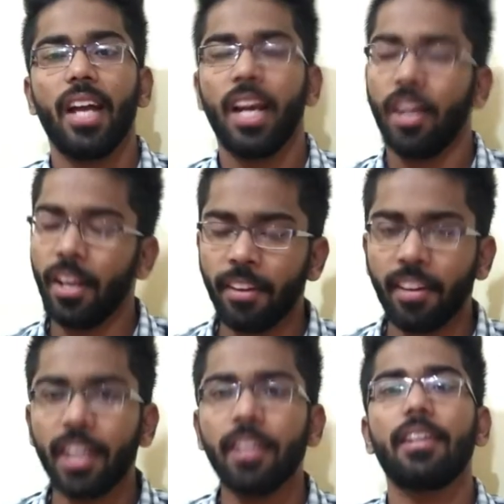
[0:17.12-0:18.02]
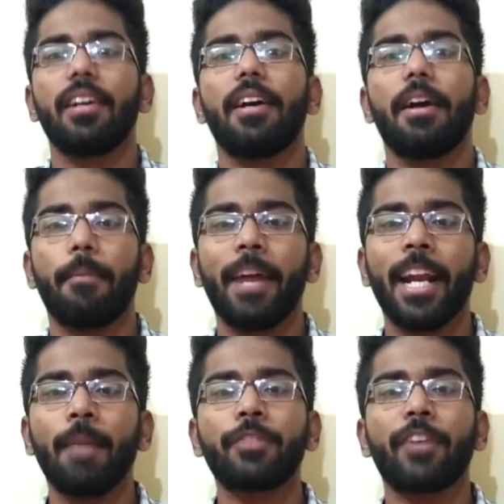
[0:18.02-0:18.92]
Hello everyone, my
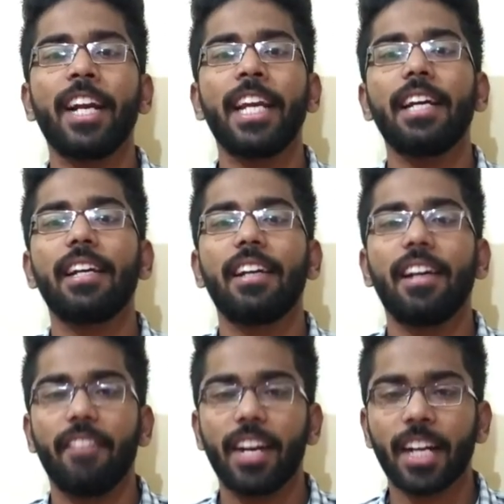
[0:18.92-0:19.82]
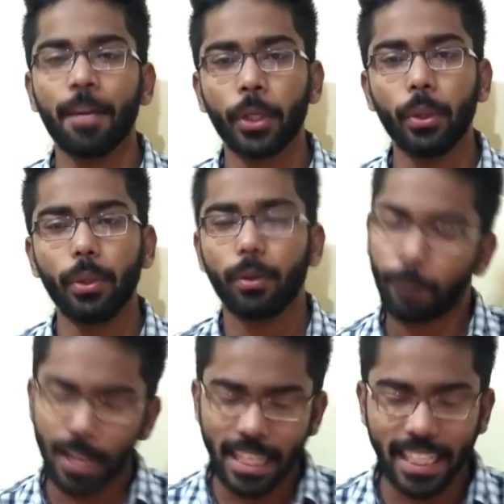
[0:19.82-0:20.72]
name is Phani. Welcome to
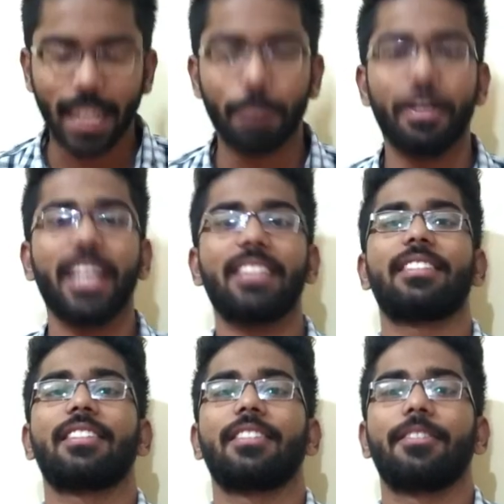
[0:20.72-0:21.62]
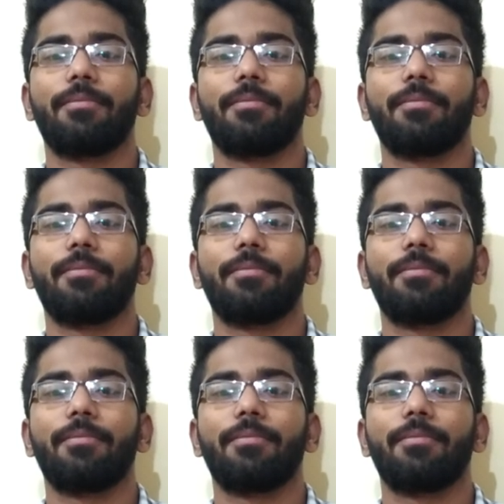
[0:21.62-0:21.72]
Phani Tech Updates.